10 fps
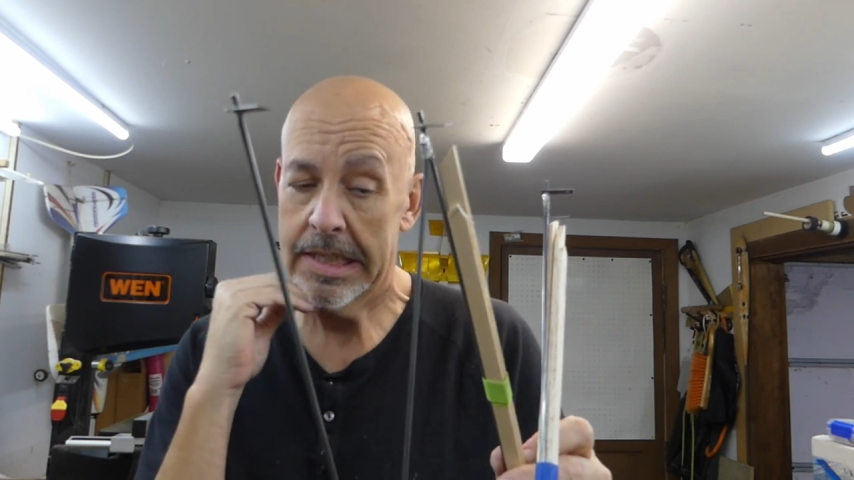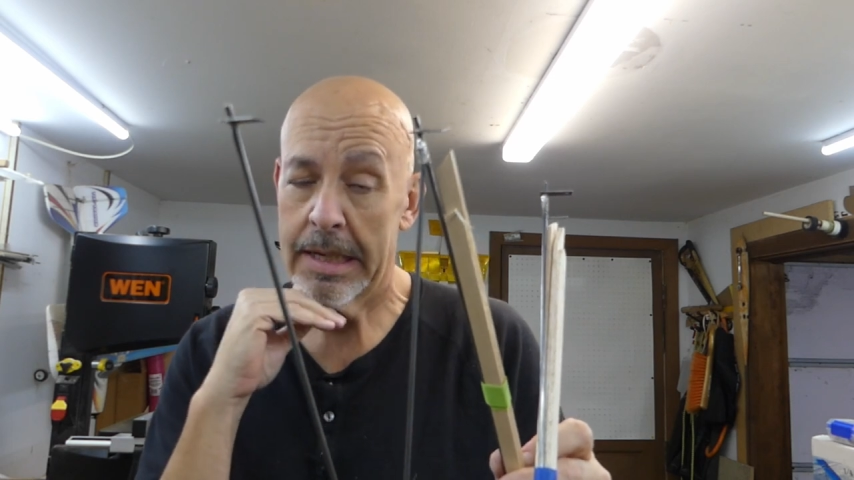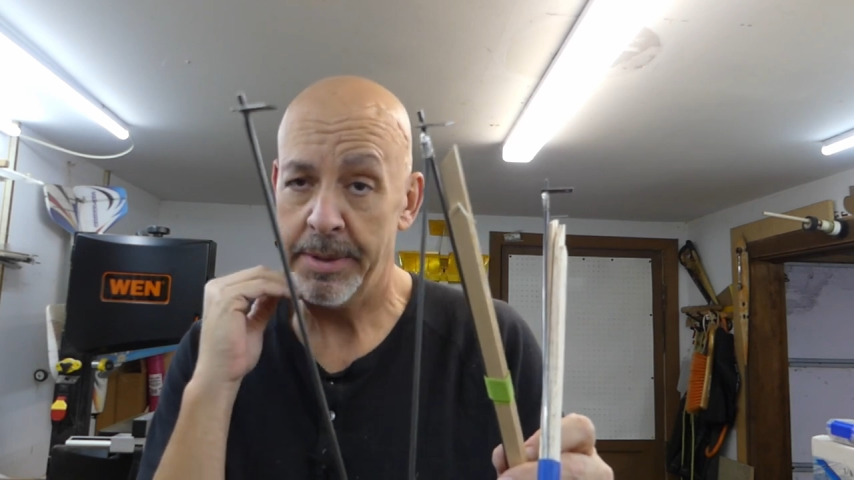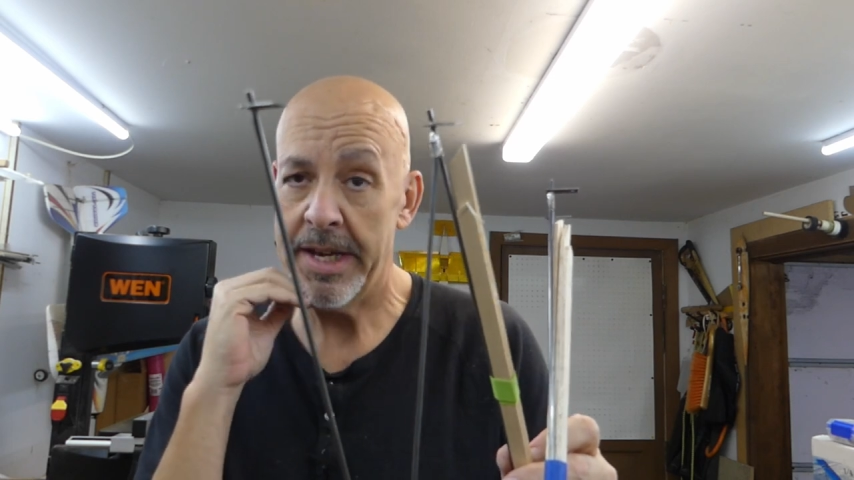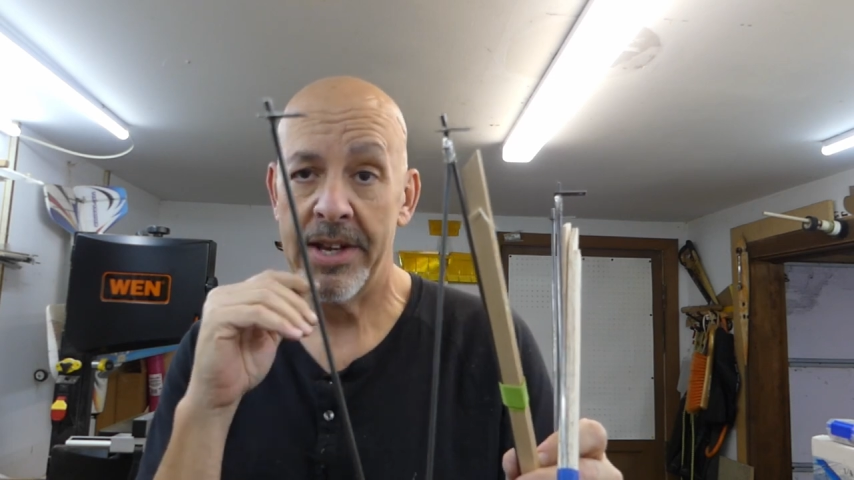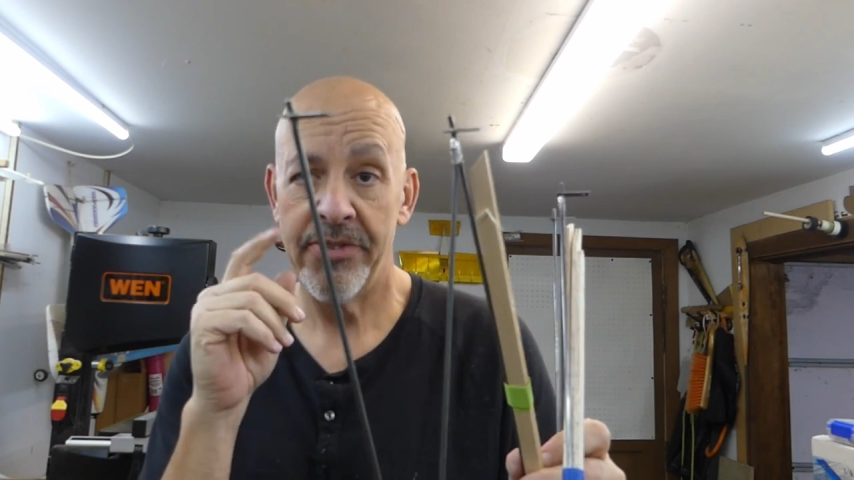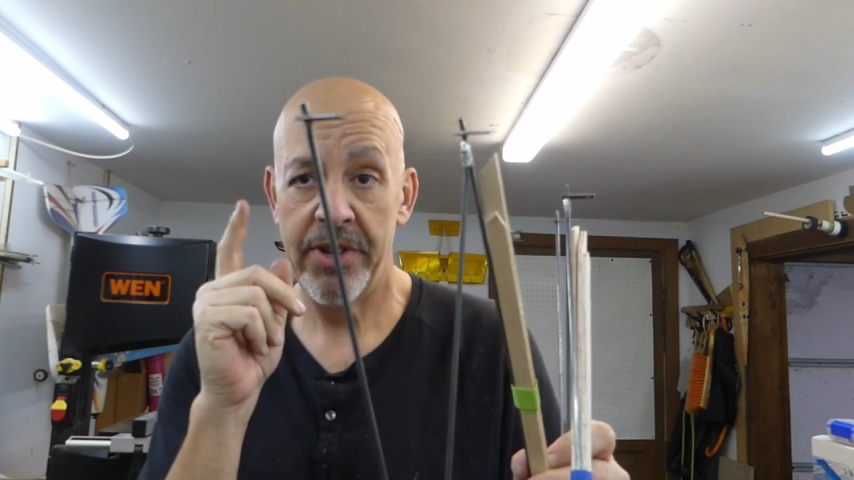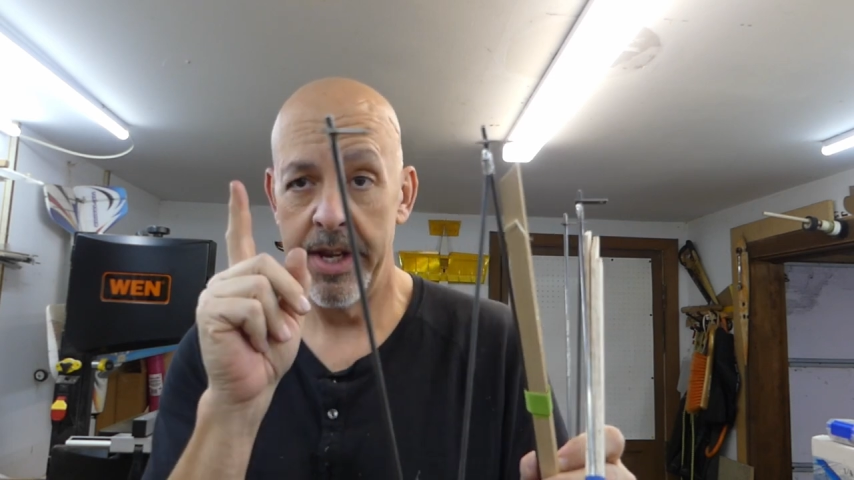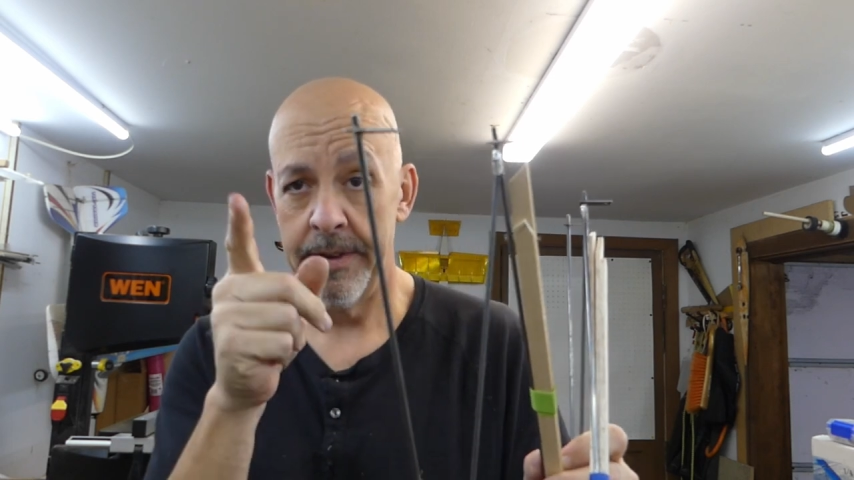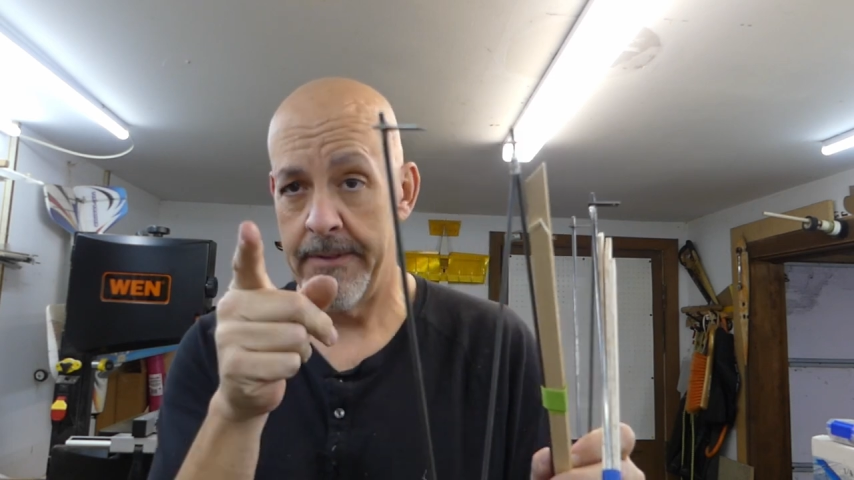I'm
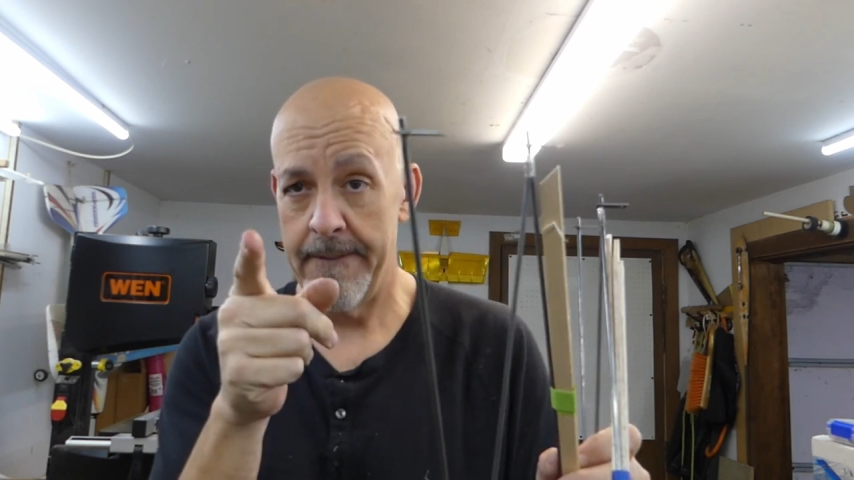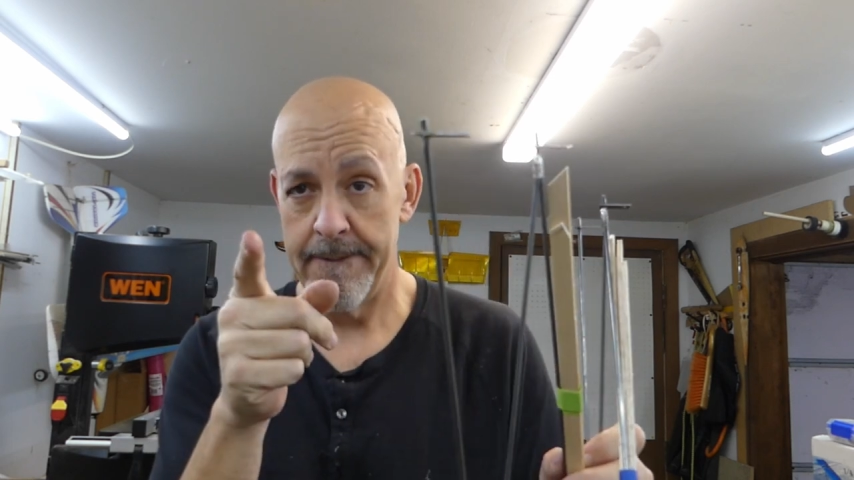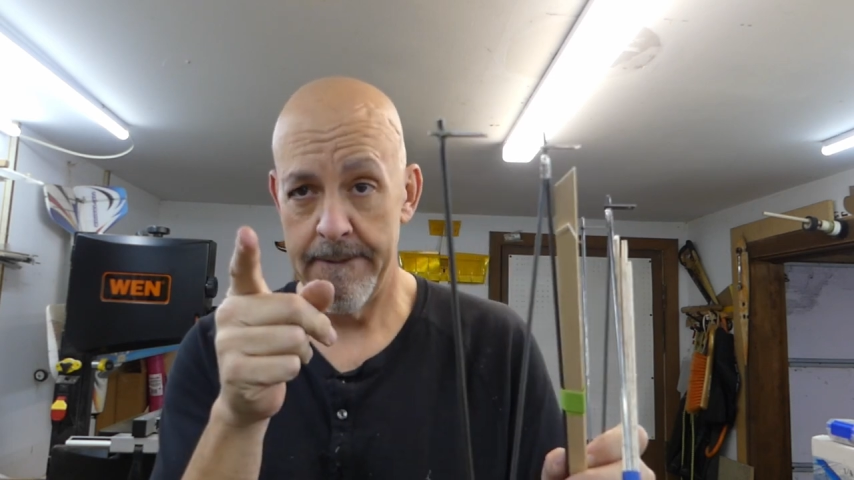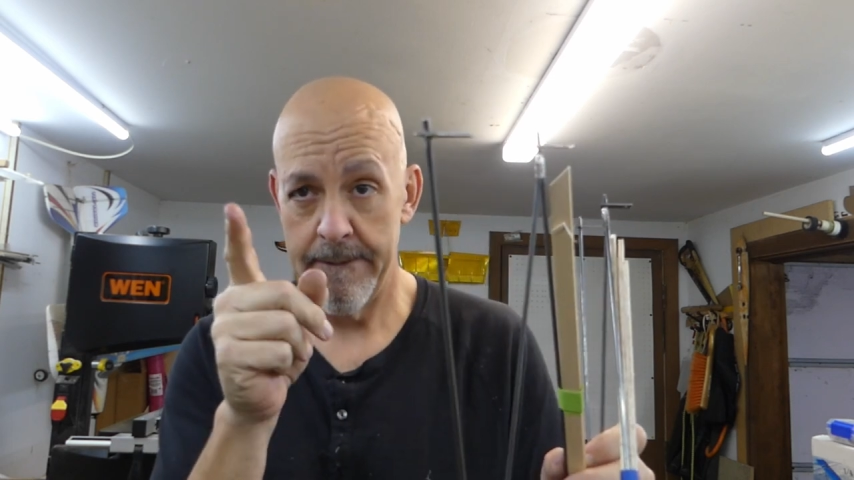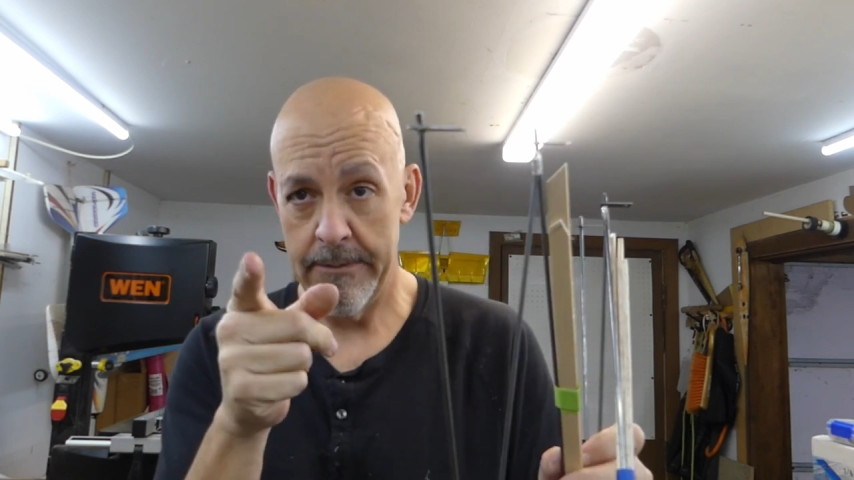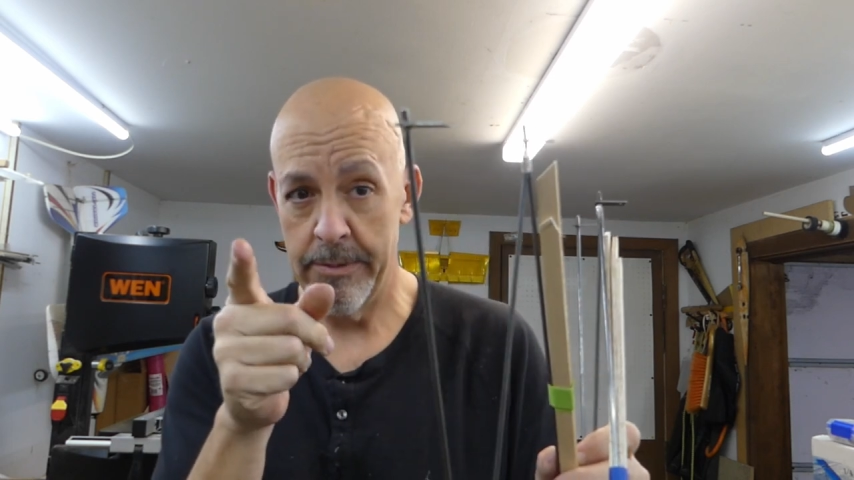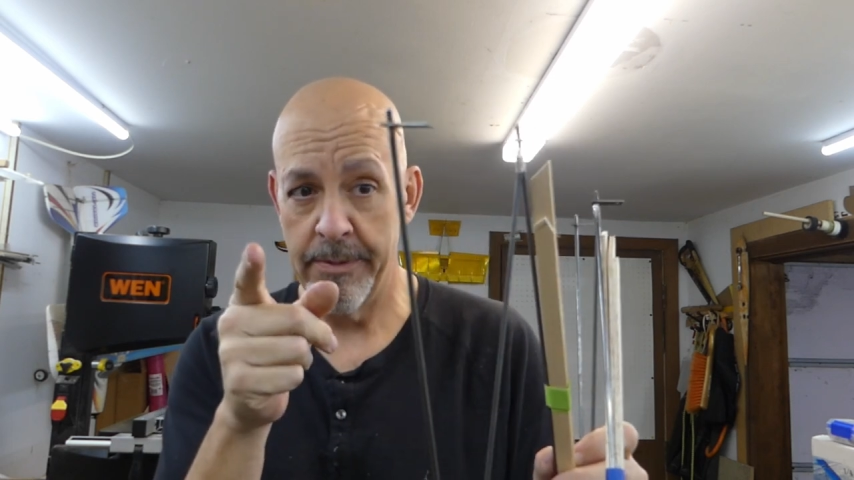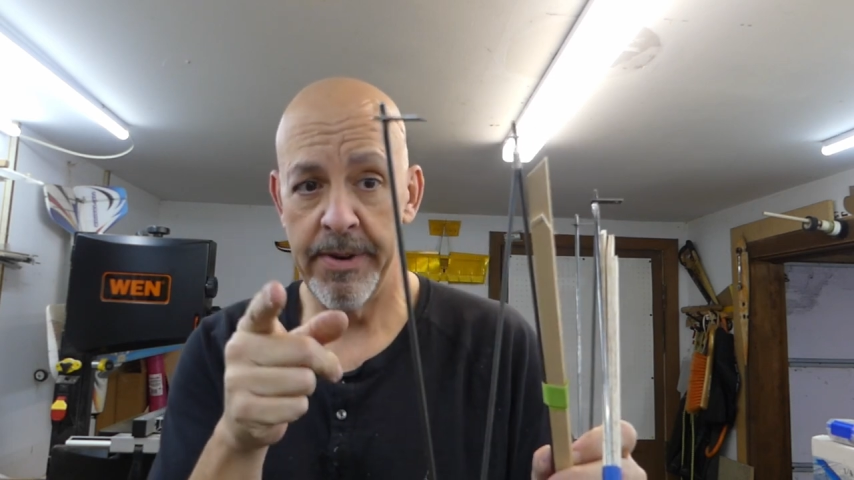guessing we'll